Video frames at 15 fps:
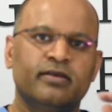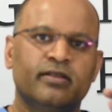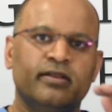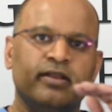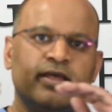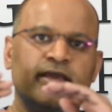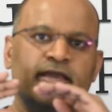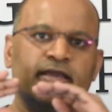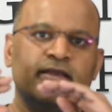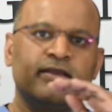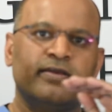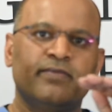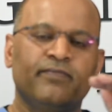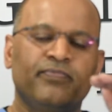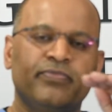like
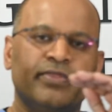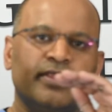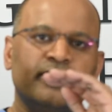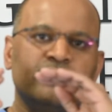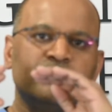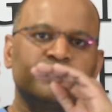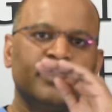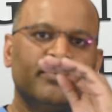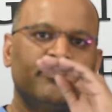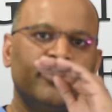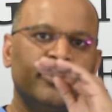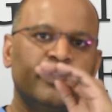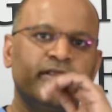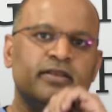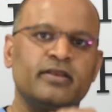you
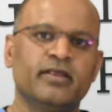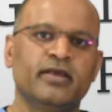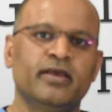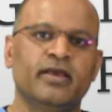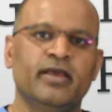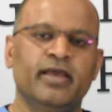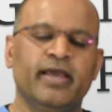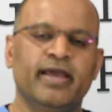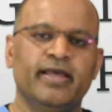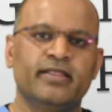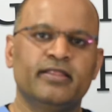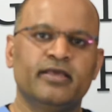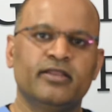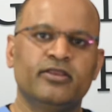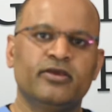separate it,
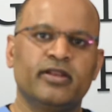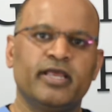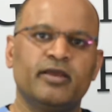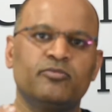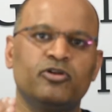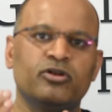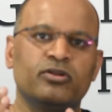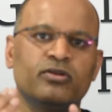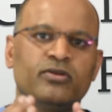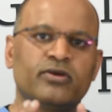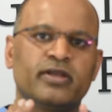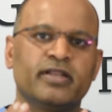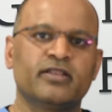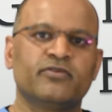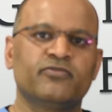and then you're able to
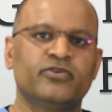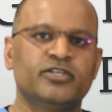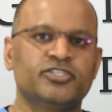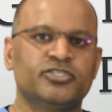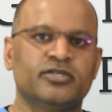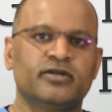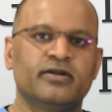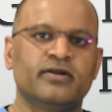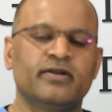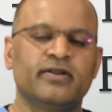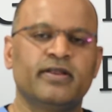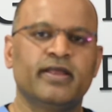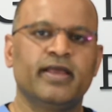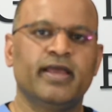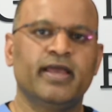look at the fissure,
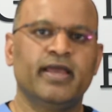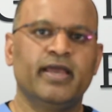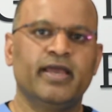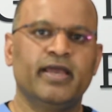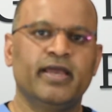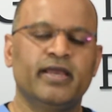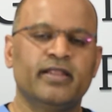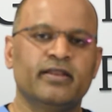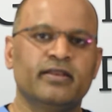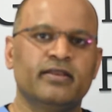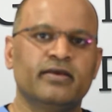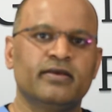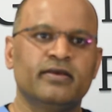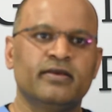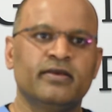
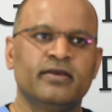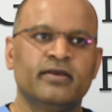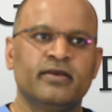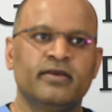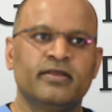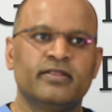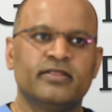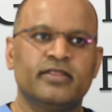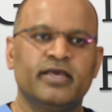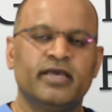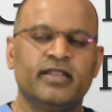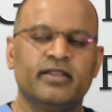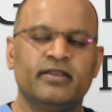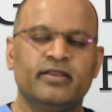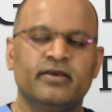and
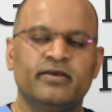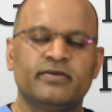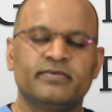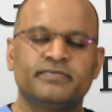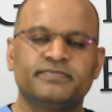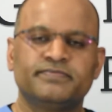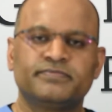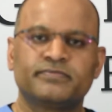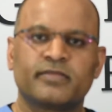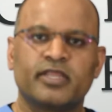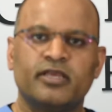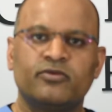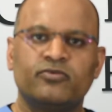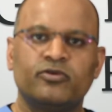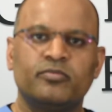then
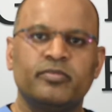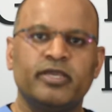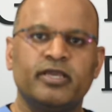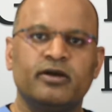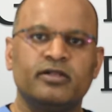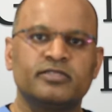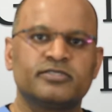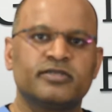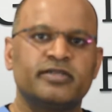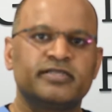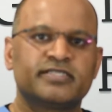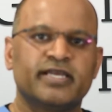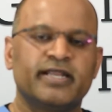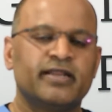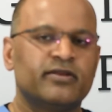it would be also
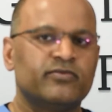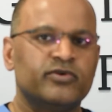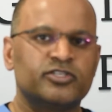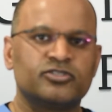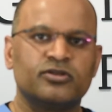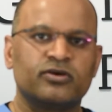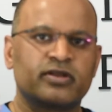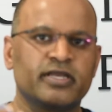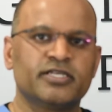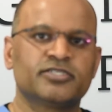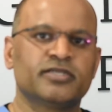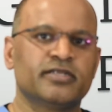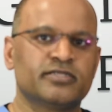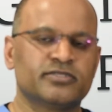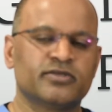decided which
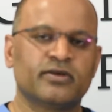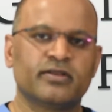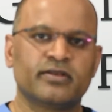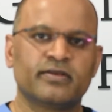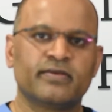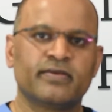location it's on.